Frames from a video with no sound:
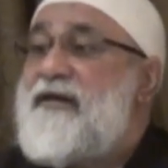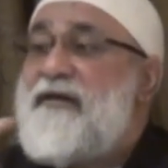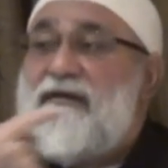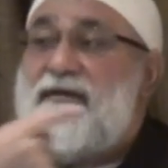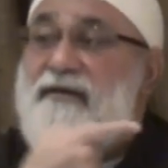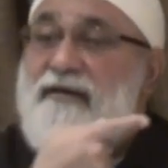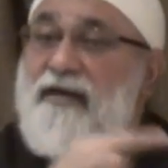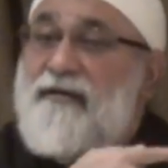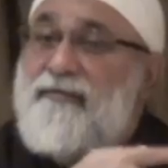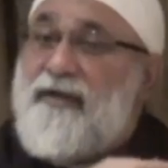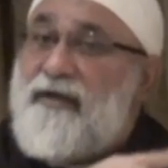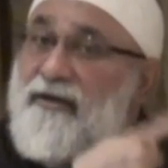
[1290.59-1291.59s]
in
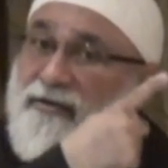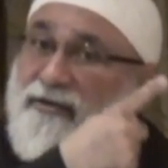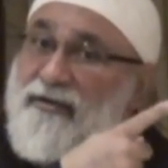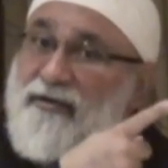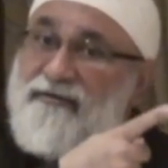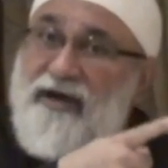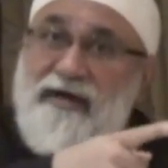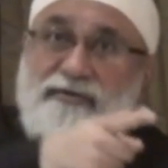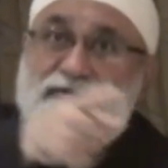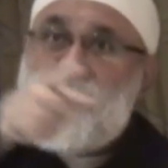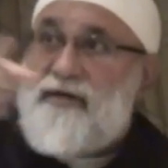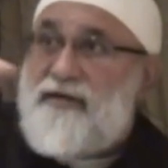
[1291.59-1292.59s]
Karbala on the day of
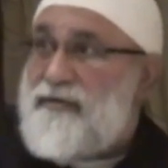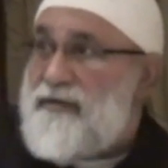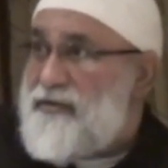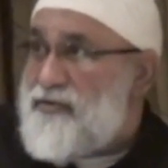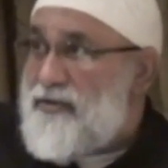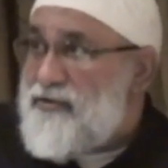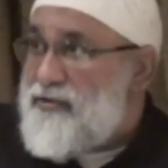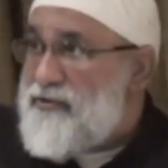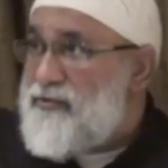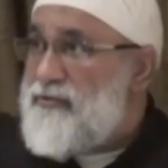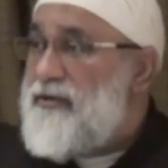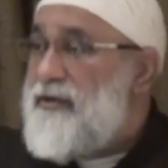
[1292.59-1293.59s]
Ashura when he talks
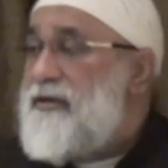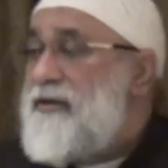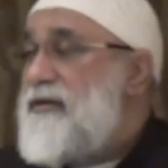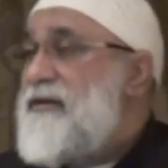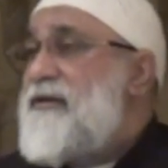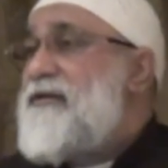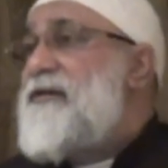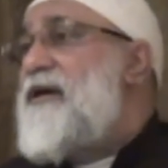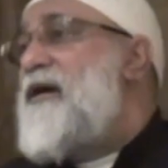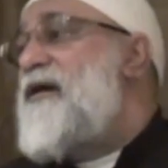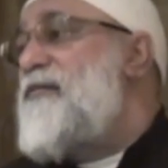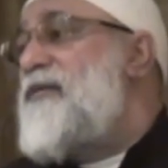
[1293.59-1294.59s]
to the
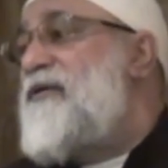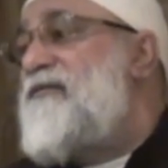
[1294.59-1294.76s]
army.